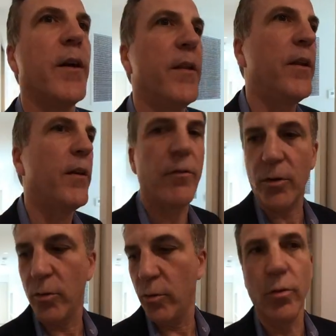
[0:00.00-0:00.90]
And then you have
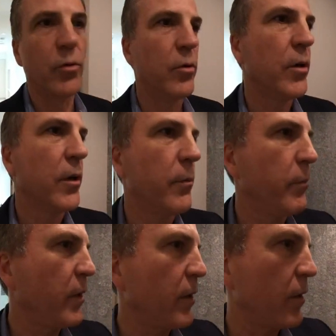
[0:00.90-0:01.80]
the cool
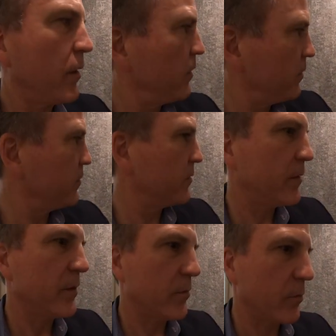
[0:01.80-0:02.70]
mirror. How does
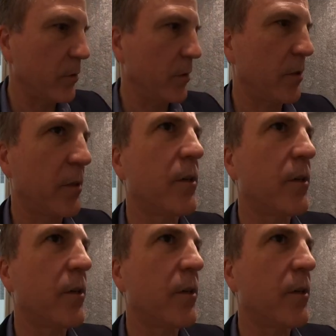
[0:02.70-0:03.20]
this work?